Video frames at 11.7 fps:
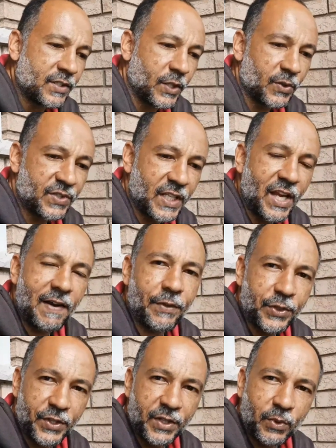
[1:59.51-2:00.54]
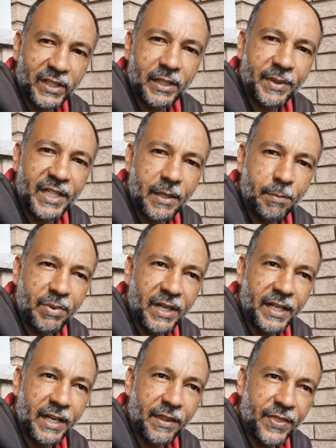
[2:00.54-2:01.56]
So say you have a 31 limited,
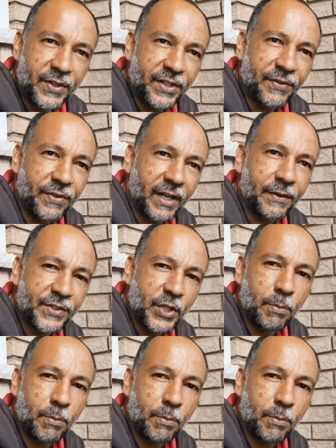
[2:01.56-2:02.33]
but a 35